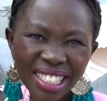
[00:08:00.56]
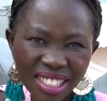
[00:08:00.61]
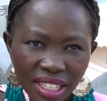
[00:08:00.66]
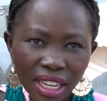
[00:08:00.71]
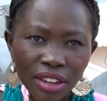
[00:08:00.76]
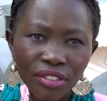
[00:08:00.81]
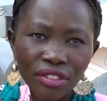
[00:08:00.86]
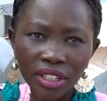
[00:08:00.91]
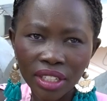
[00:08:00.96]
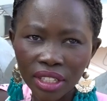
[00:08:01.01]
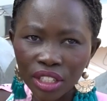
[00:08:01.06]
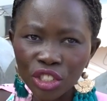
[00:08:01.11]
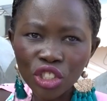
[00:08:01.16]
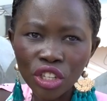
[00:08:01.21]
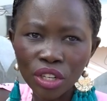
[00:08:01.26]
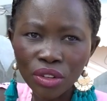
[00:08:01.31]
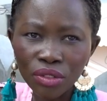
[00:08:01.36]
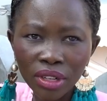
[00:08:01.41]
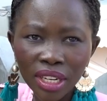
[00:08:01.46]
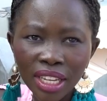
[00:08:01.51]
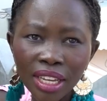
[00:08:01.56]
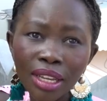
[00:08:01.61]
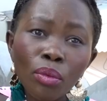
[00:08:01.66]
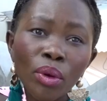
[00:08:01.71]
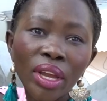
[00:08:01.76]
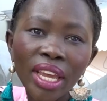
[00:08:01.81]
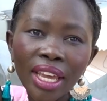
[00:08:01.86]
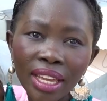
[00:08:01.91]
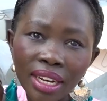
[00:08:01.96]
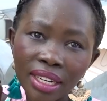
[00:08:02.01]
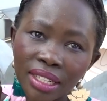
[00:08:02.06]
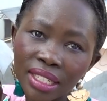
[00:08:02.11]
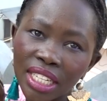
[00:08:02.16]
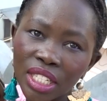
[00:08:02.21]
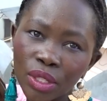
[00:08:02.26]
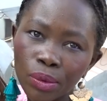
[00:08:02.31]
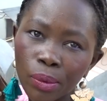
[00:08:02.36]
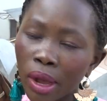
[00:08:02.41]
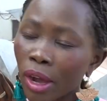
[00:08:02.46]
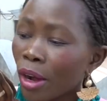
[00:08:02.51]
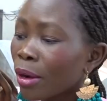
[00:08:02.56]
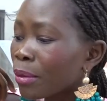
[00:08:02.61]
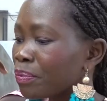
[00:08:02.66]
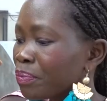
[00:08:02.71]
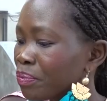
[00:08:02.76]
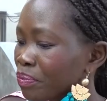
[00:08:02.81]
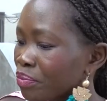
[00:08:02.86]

East Africa generally, we eat it as well.